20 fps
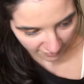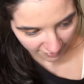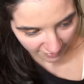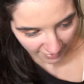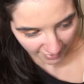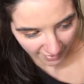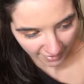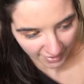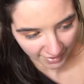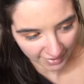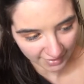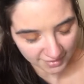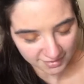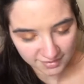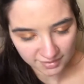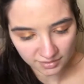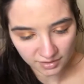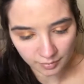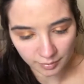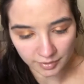That kind of
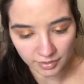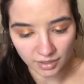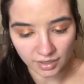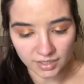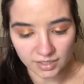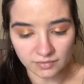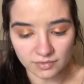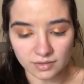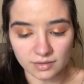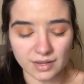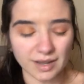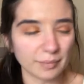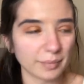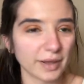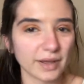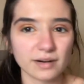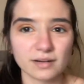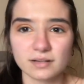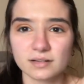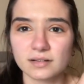sealed it, but not even that
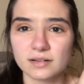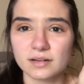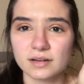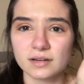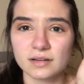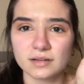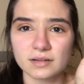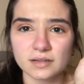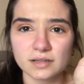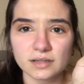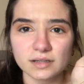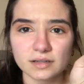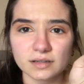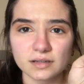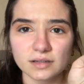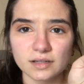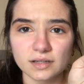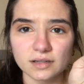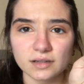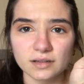bad.
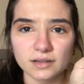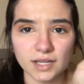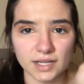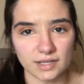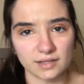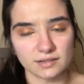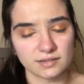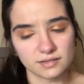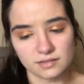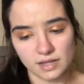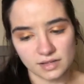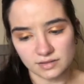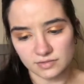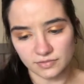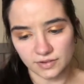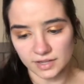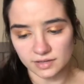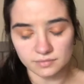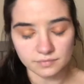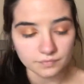Like it's
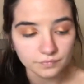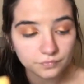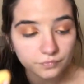fine.